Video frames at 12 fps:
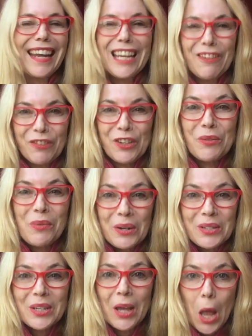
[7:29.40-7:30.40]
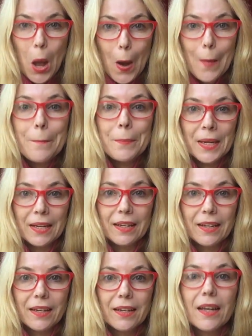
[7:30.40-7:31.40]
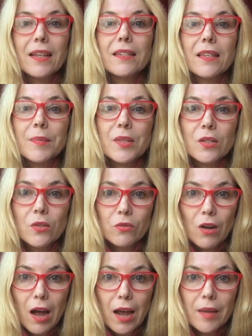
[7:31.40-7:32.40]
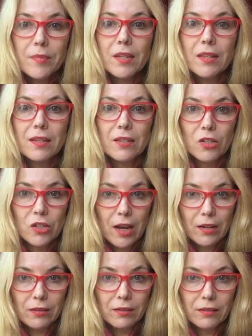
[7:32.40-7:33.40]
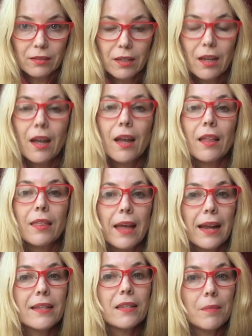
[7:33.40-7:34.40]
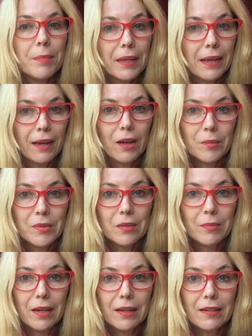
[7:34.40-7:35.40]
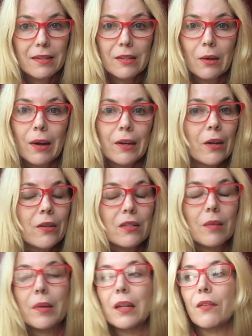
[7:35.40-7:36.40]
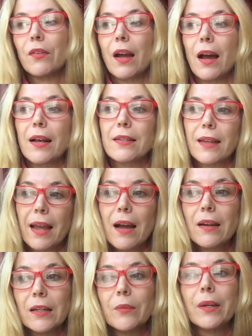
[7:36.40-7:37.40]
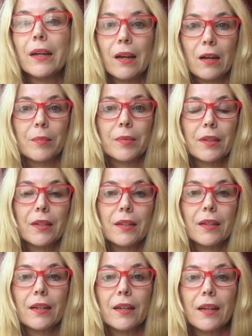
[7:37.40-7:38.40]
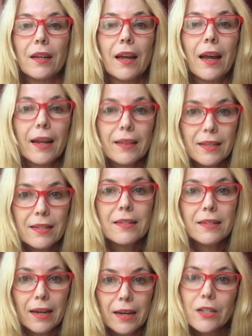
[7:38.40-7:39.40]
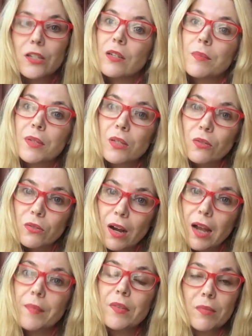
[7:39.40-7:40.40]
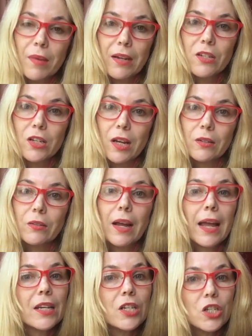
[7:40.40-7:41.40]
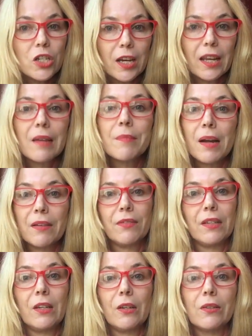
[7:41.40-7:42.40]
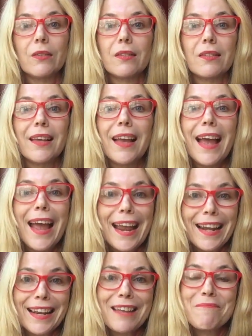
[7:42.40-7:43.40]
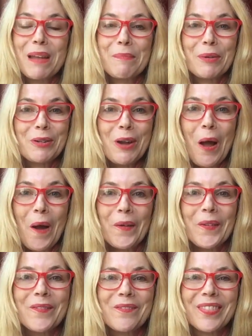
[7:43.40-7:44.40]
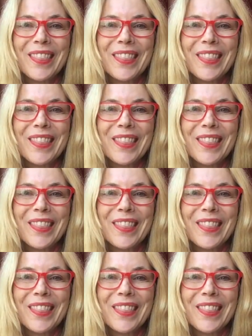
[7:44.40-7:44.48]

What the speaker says: If you want to help me, subscribe to this channel. That's a big help to me. So I know so many of you ask, how can we help? At this stage, subscribe to my channel and share my videos and let people know